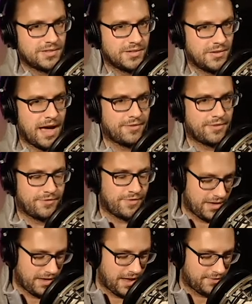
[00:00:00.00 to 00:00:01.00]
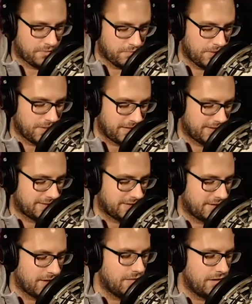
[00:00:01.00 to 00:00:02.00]
So you have to book to
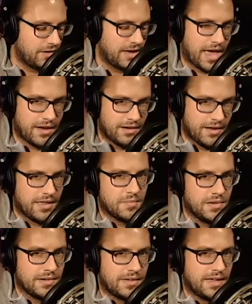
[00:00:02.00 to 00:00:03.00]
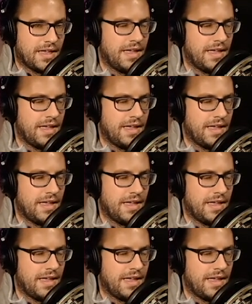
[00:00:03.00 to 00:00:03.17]
go look at another book.